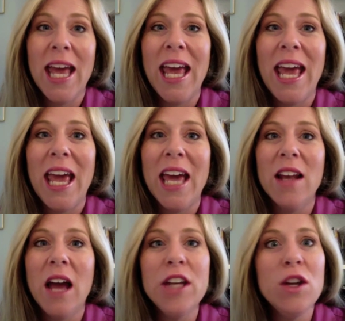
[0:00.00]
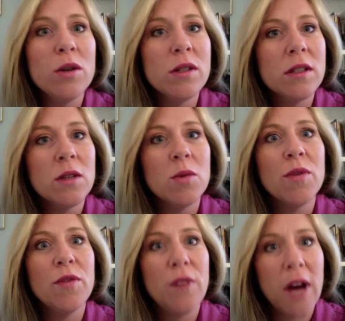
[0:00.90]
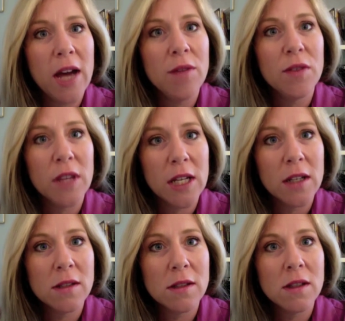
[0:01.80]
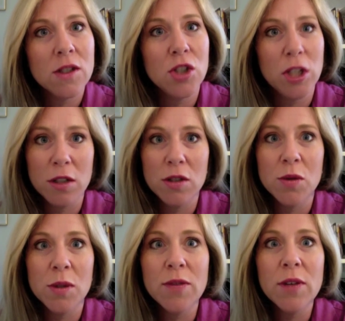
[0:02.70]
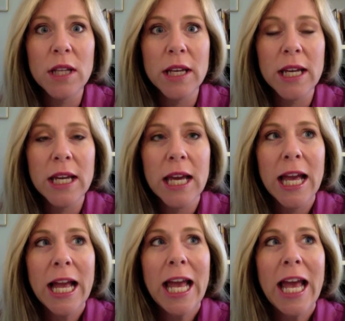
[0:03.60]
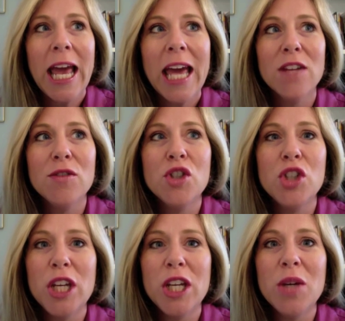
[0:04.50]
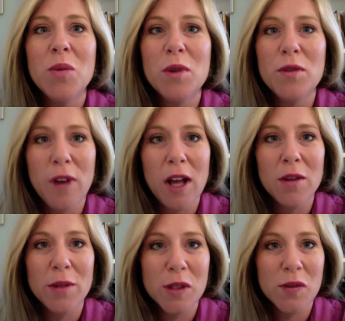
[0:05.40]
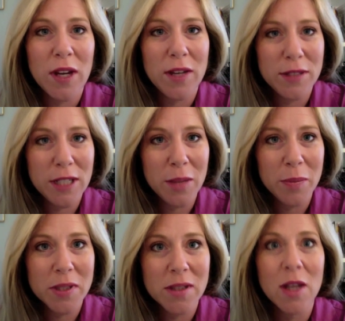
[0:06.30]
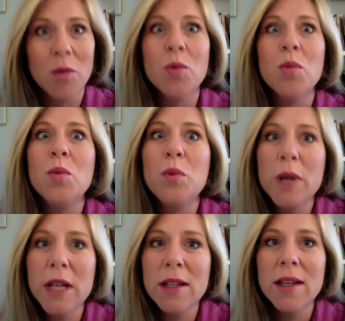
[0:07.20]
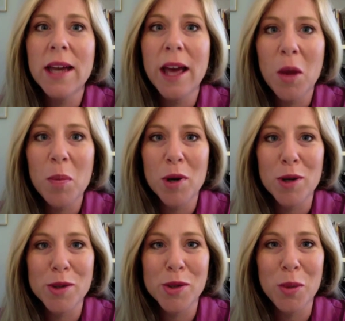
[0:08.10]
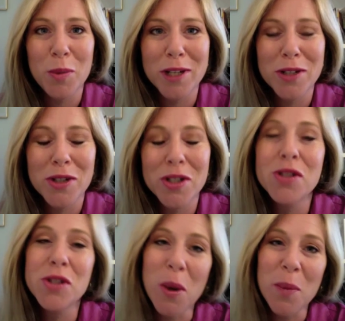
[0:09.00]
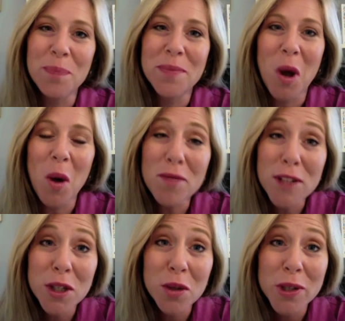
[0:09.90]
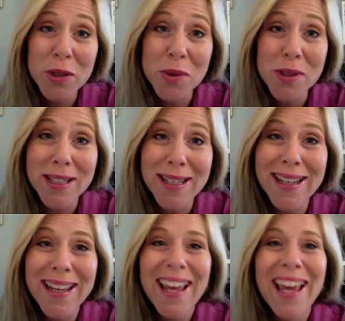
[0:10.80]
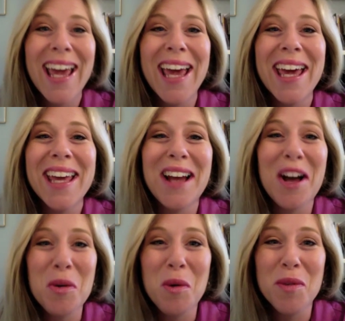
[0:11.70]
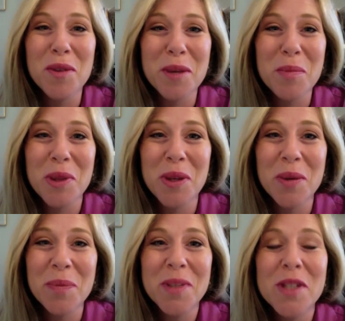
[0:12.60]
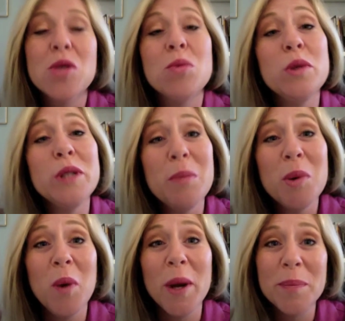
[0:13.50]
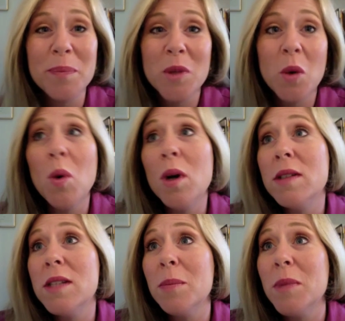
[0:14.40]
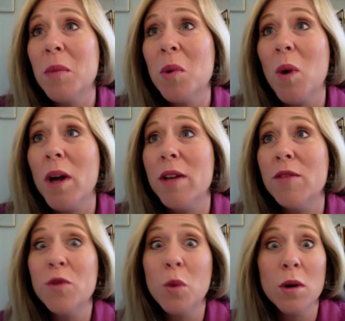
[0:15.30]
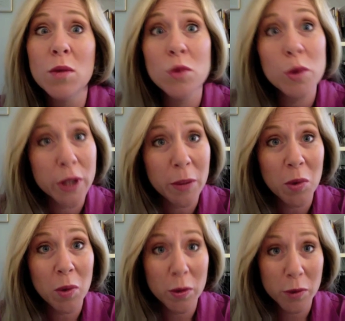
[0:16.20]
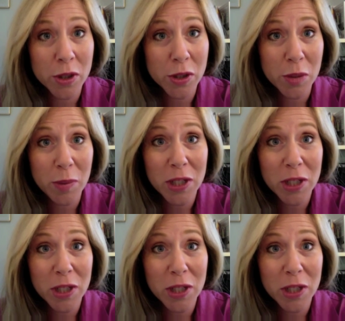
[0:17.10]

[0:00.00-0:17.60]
And I noticed there were 5 things that she could do differently. And if she would follow these 5 tips, they would really help her so much. So hopefully you're interested, and I'll go over them with you. So rule number 1, or tip number 1 for rule number 1, which is to be